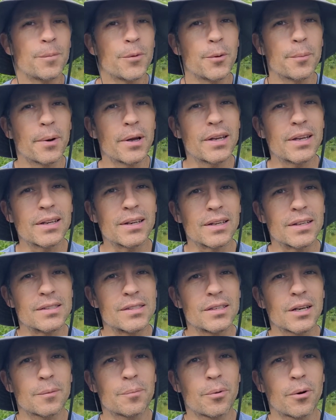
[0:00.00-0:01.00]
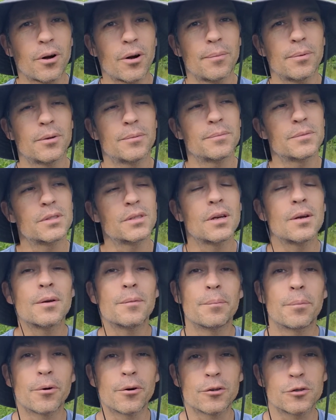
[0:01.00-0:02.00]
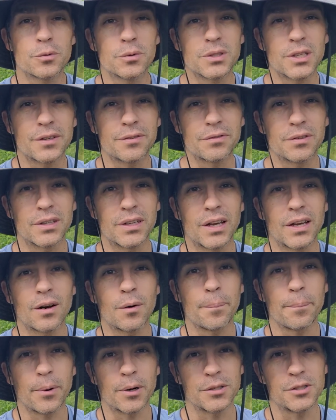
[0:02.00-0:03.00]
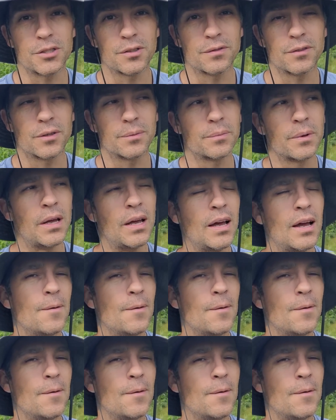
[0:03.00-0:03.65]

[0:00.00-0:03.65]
You might get insect problems. Birds will definitely get a bunch of them.